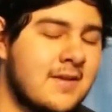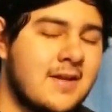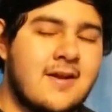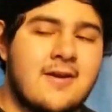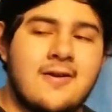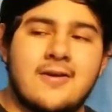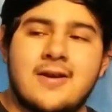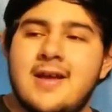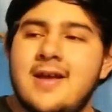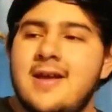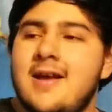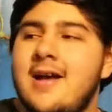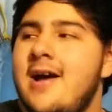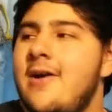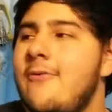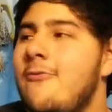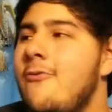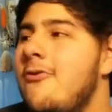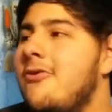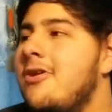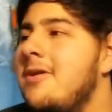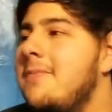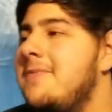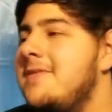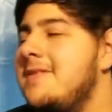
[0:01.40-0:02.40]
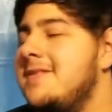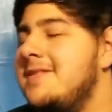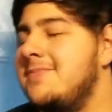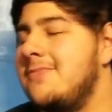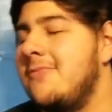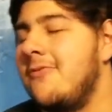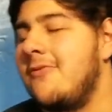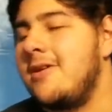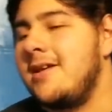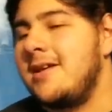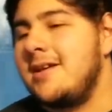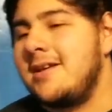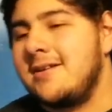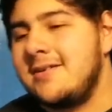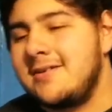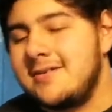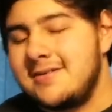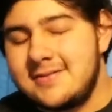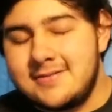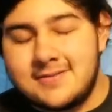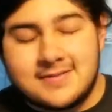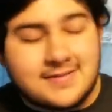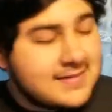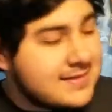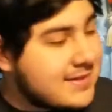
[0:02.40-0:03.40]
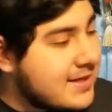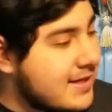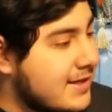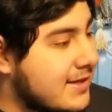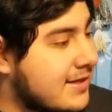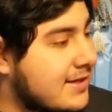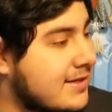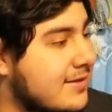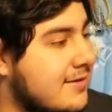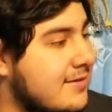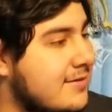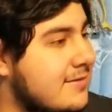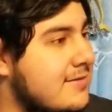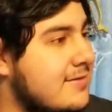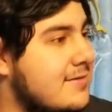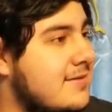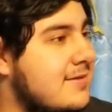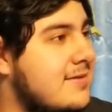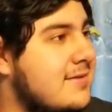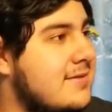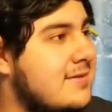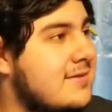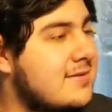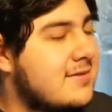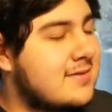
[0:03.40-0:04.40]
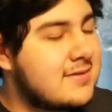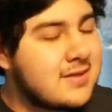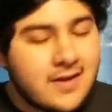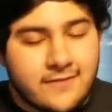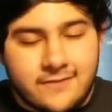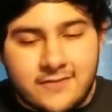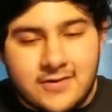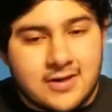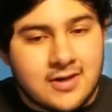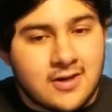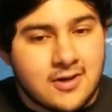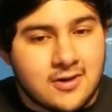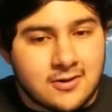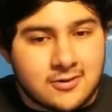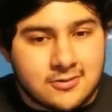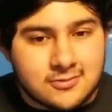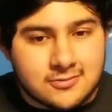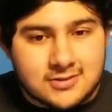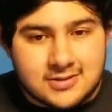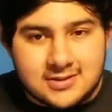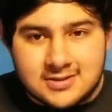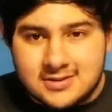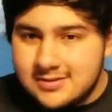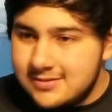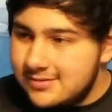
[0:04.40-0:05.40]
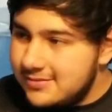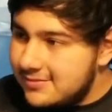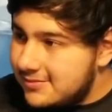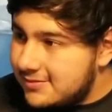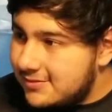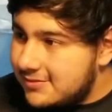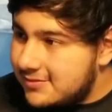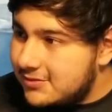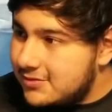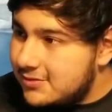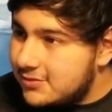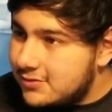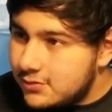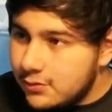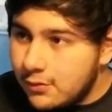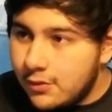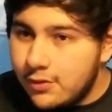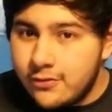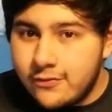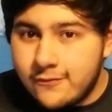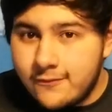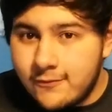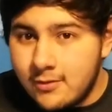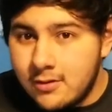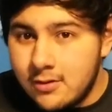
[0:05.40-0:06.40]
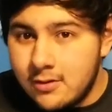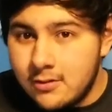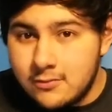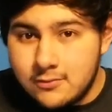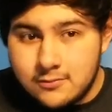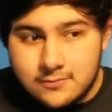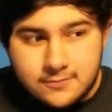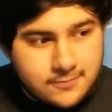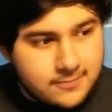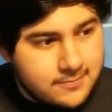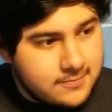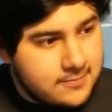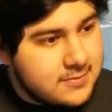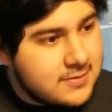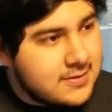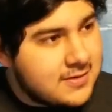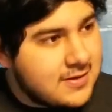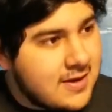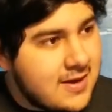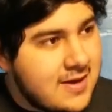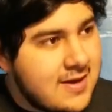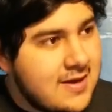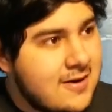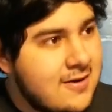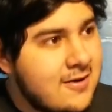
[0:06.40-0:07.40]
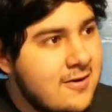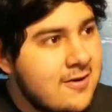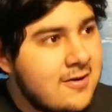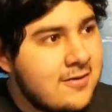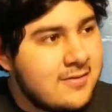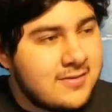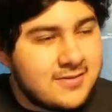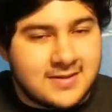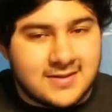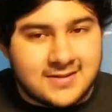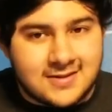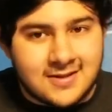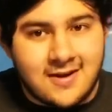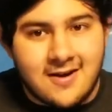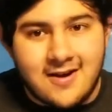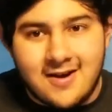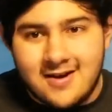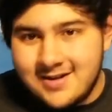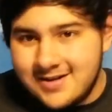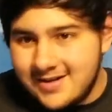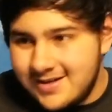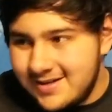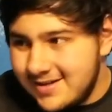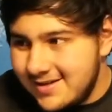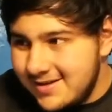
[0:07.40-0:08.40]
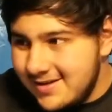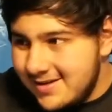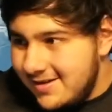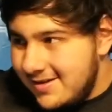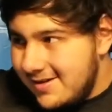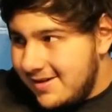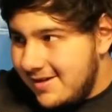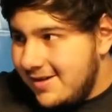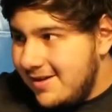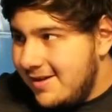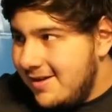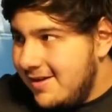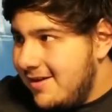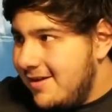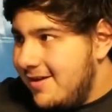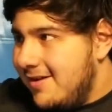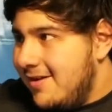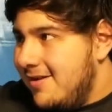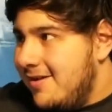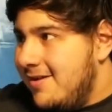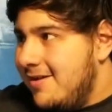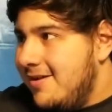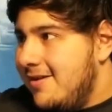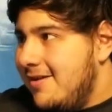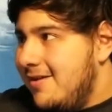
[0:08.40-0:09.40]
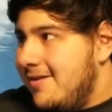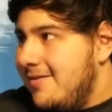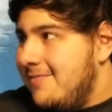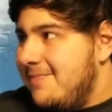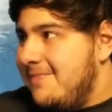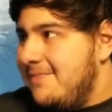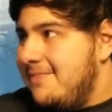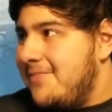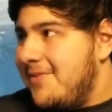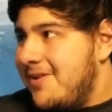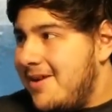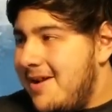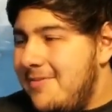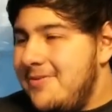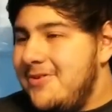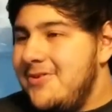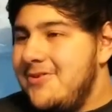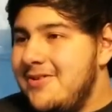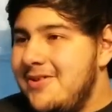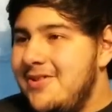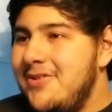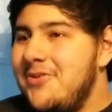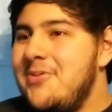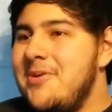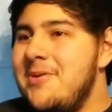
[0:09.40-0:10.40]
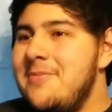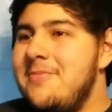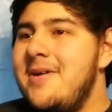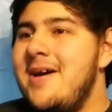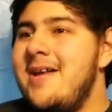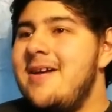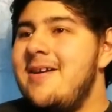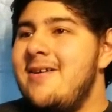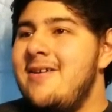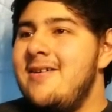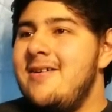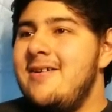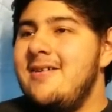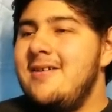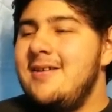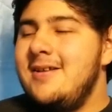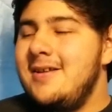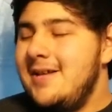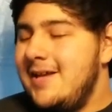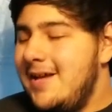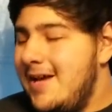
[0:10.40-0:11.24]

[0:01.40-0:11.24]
Okay, I woke up this morning sick, stuffy nose, sore throat. It hurt to talk. But I'm doing a little bit better.